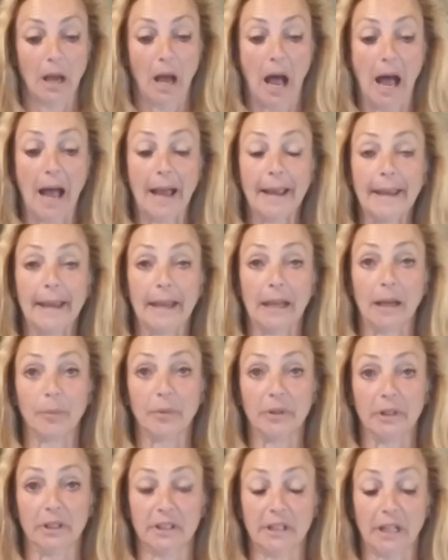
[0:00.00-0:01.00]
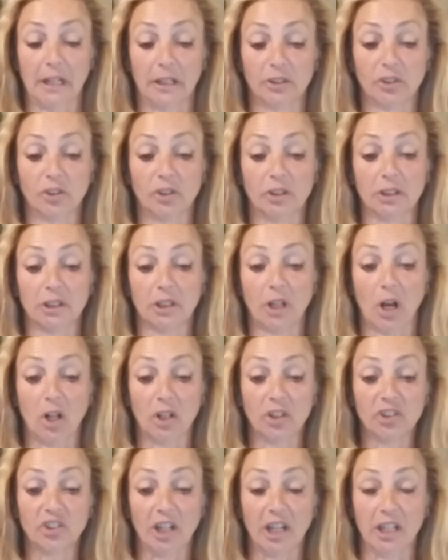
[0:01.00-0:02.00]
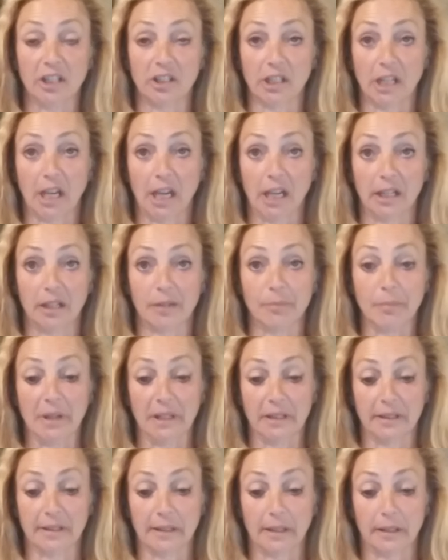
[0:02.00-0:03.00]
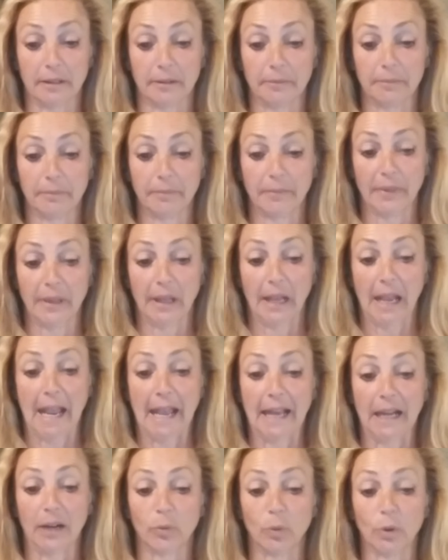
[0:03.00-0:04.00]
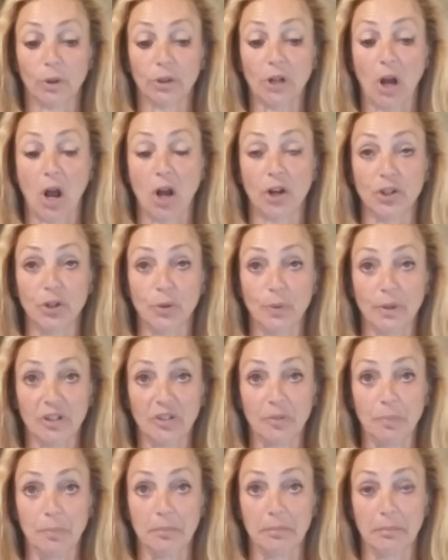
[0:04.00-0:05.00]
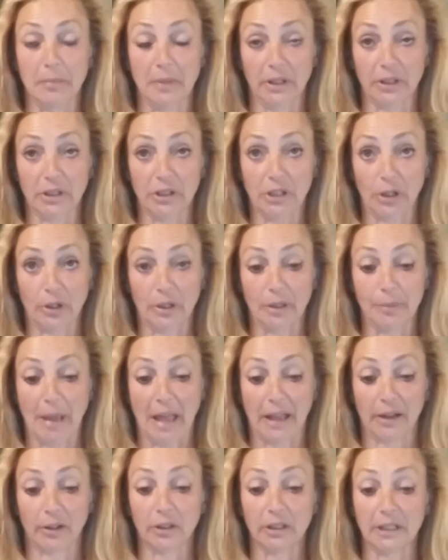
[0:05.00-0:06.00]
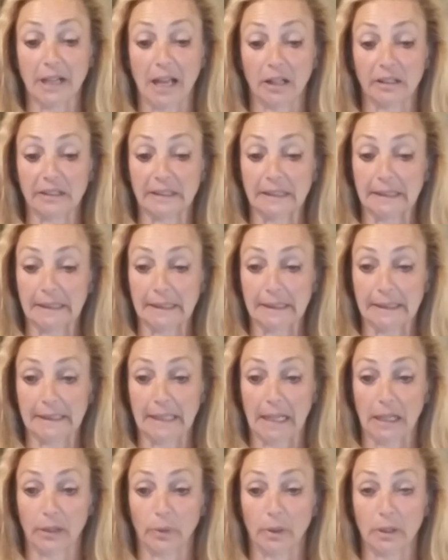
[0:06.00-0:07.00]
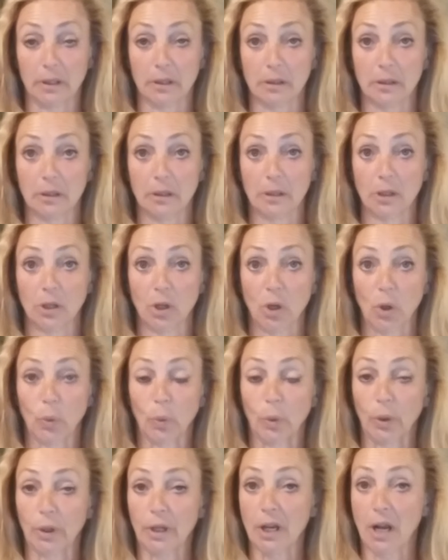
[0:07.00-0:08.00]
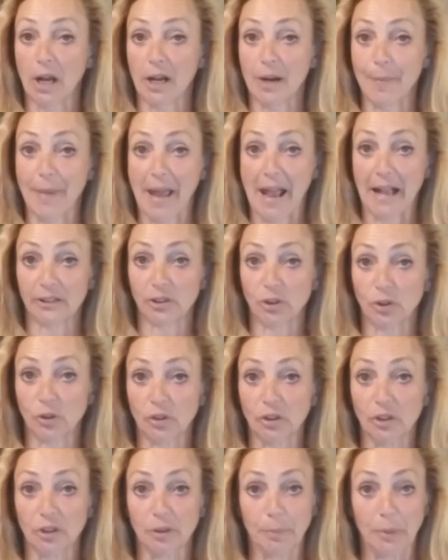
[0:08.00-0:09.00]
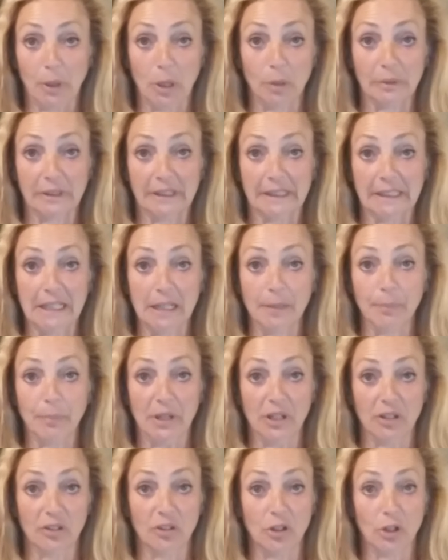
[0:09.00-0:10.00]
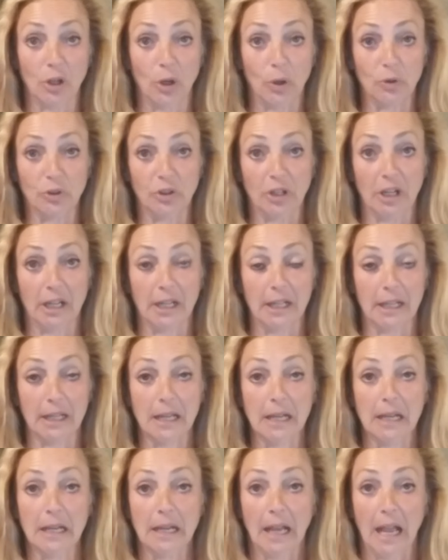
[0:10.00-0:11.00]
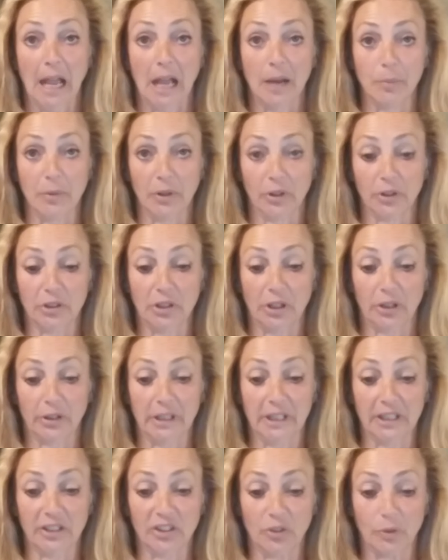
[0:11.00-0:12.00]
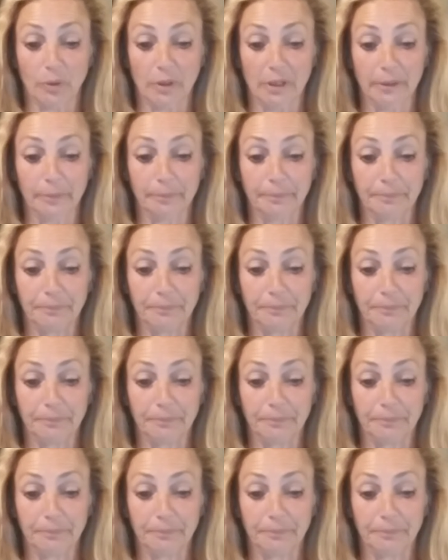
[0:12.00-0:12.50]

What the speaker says: I am an intelligent, college-educated Mensa, and have worked on U.S. military battle analysis, etc., working on a master's in diplomacy, peace negotiating, and military history.